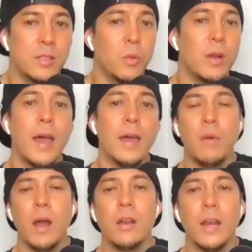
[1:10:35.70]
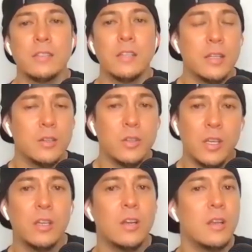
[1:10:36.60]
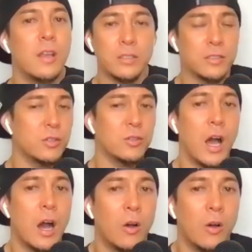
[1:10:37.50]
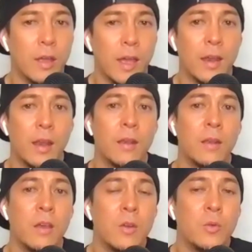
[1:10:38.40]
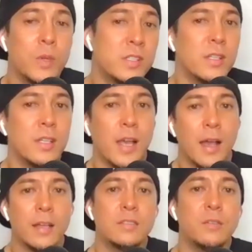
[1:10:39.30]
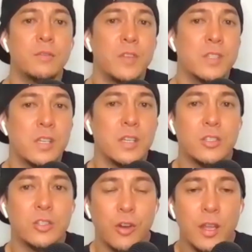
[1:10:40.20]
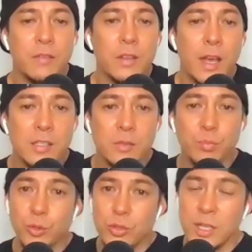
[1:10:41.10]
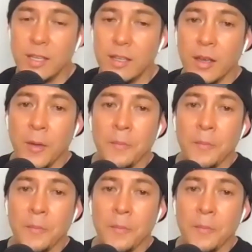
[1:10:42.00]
someone I admired as a little kid until now. And recently I got to visit his grave, and that's Bruce Lee.